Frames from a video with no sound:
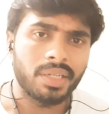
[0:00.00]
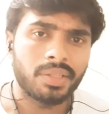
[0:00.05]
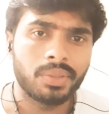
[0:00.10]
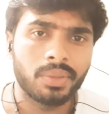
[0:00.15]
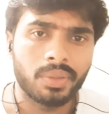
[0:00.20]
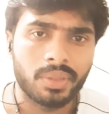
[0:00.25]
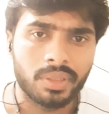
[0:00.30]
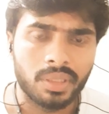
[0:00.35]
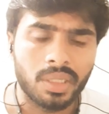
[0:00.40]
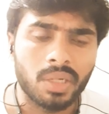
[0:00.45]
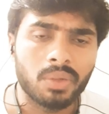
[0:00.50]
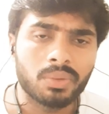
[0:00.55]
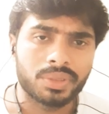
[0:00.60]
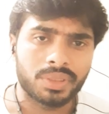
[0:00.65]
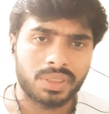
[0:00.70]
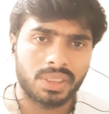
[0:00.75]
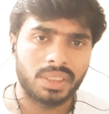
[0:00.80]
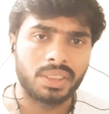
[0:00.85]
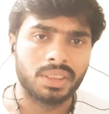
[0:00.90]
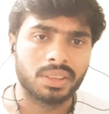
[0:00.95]
your
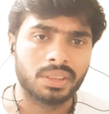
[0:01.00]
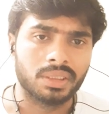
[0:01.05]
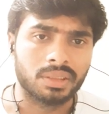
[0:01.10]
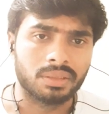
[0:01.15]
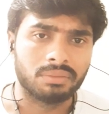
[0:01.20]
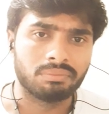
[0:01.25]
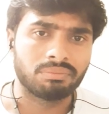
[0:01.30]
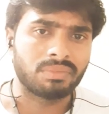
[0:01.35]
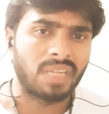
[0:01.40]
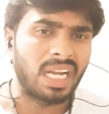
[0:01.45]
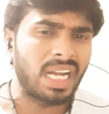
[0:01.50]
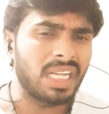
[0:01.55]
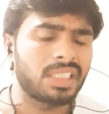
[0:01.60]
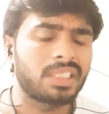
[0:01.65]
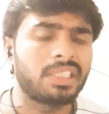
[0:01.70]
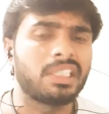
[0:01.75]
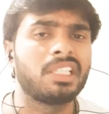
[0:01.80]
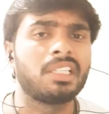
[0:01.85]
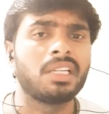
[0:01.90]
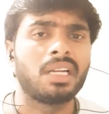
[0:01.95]
doubts cleared.
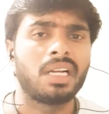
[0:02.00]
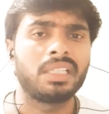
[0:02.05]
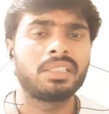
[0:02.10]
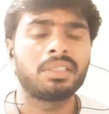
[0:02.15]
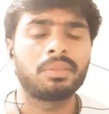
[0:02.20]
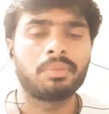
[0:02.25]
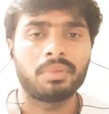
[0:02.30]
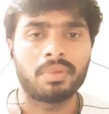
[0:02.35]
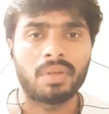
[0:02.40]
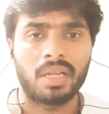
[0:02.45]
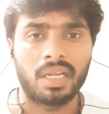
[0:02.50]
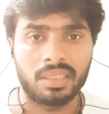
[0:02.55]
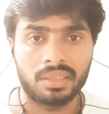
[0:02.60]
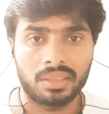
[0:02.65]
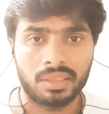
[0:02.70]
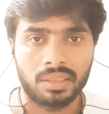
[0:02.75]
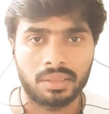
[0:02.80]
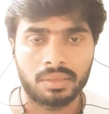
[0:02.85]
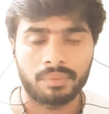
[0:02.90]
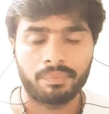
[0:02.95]
Ask
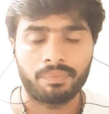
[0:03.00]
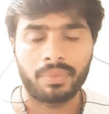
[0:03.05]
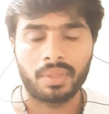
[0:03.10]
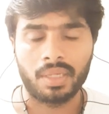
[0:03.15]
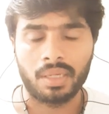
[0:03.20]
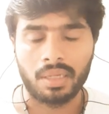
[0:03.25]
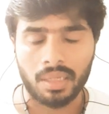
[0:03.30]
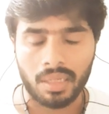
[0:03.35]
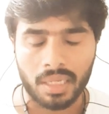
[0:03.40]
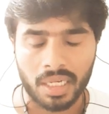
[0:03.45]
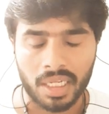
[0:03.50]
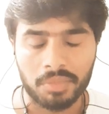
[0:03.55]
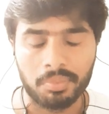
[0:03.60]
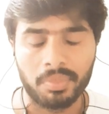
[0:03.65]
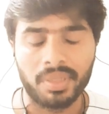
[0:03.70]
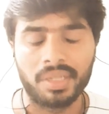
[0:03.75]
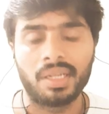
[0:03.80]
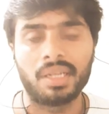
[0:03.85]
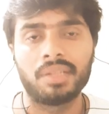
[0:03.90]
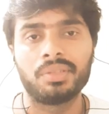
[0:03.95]
as
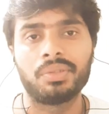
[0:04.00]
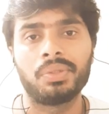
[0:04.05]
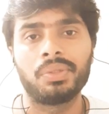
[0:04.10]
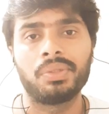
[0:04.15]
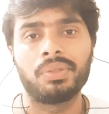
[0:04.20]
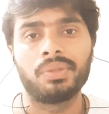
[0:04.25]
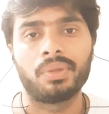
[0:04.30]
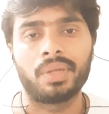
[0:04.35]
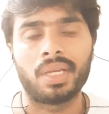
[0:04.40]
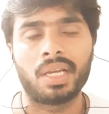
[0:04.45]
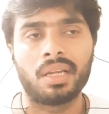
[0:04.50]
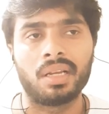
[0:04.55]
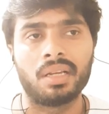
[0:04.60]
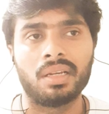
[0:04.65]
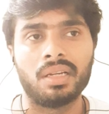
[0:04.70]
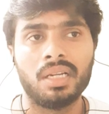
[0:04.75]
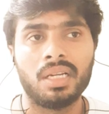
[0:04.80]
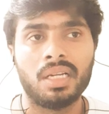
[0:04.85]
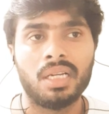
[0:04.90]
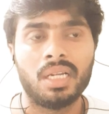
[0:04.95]
many as you can,
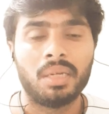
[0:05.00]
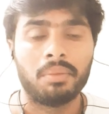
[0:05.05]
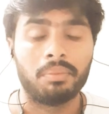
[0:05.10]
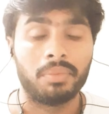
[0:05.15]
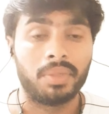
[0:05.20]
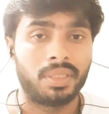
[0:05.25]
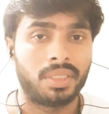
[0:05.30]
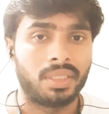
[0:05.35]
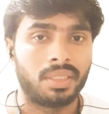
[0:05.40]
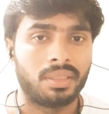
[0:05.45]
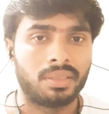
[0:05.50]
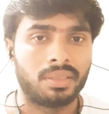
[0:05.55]
but